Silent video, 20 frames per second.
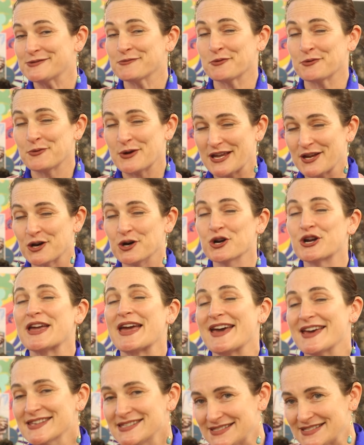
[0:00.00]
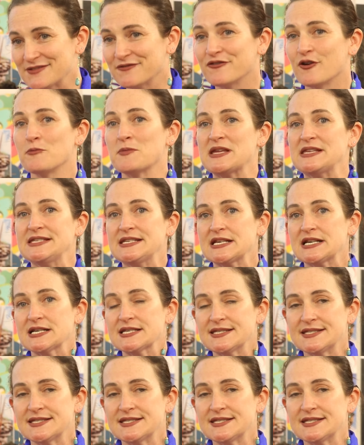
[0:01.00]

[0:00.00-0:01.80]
what we call guests, from India.